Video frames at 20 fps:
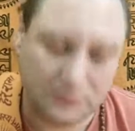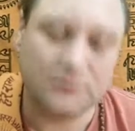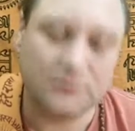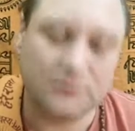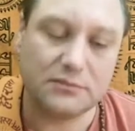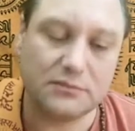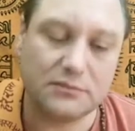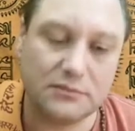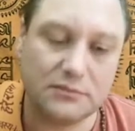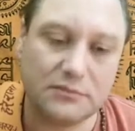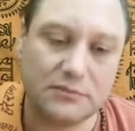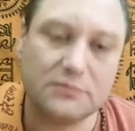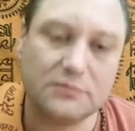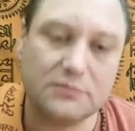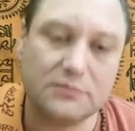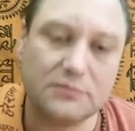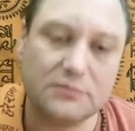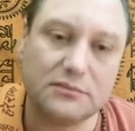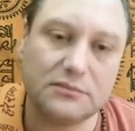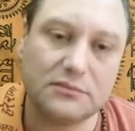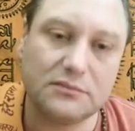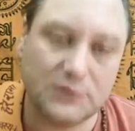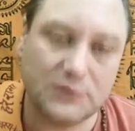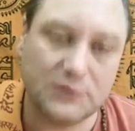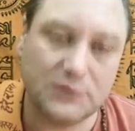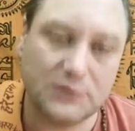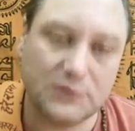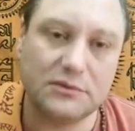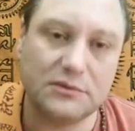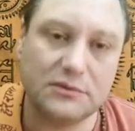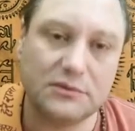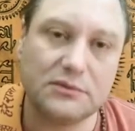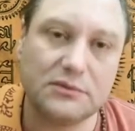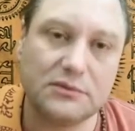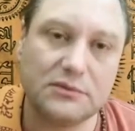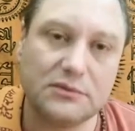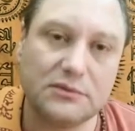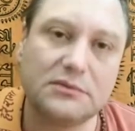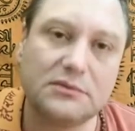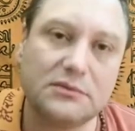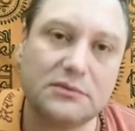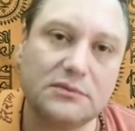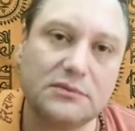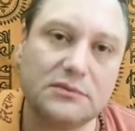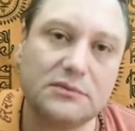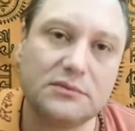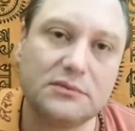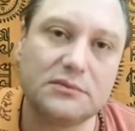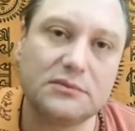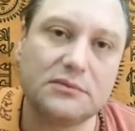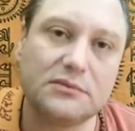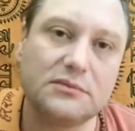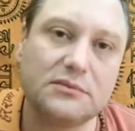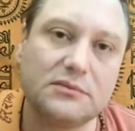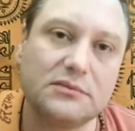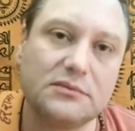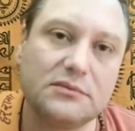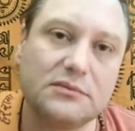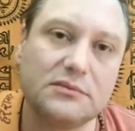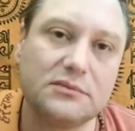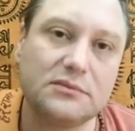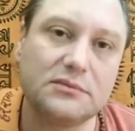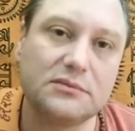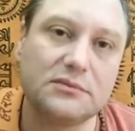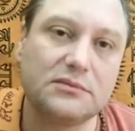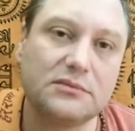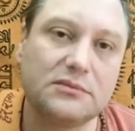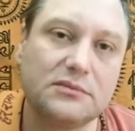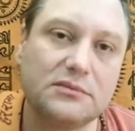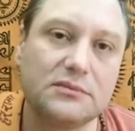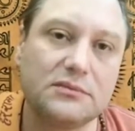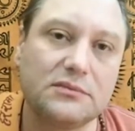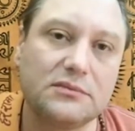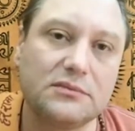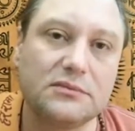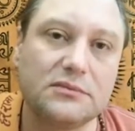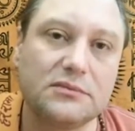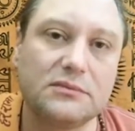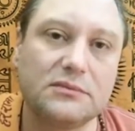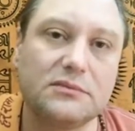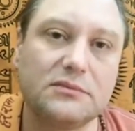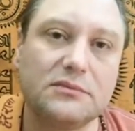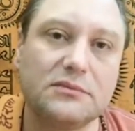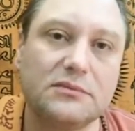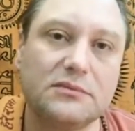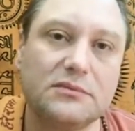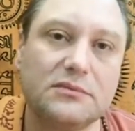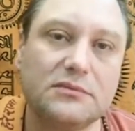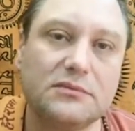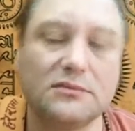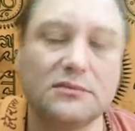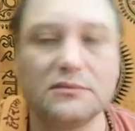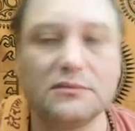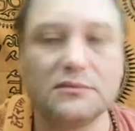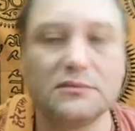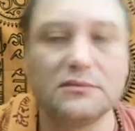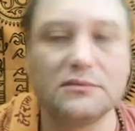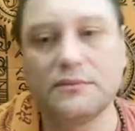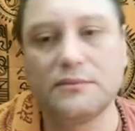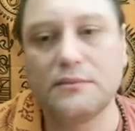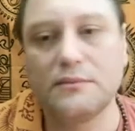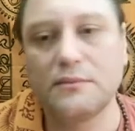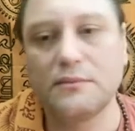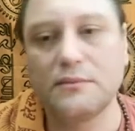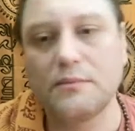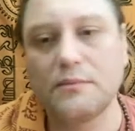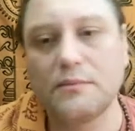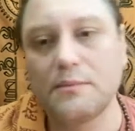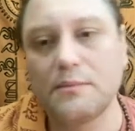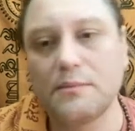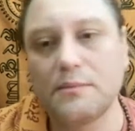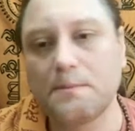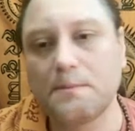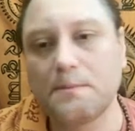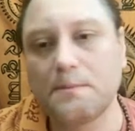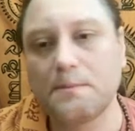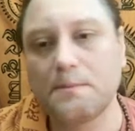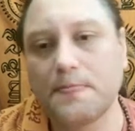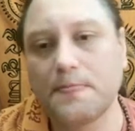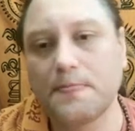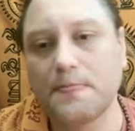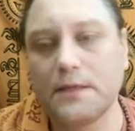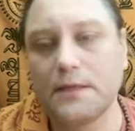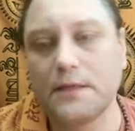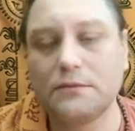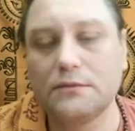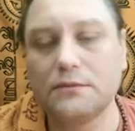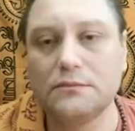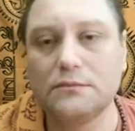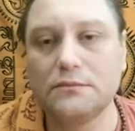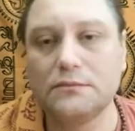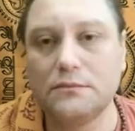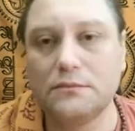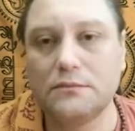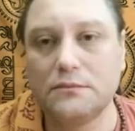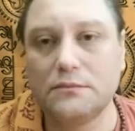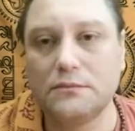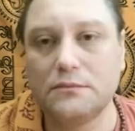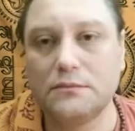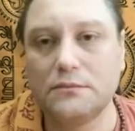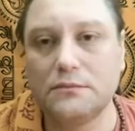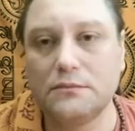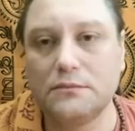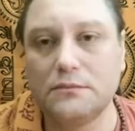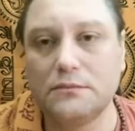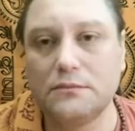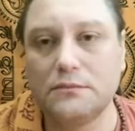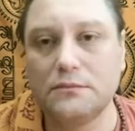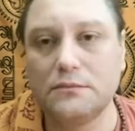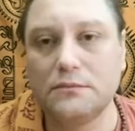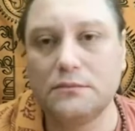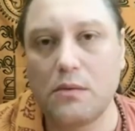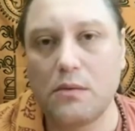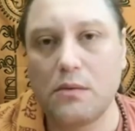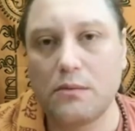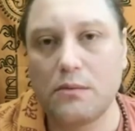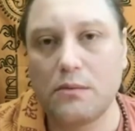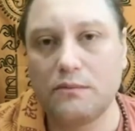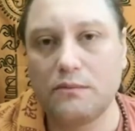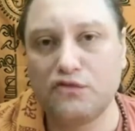No words are spoken by the person on screen.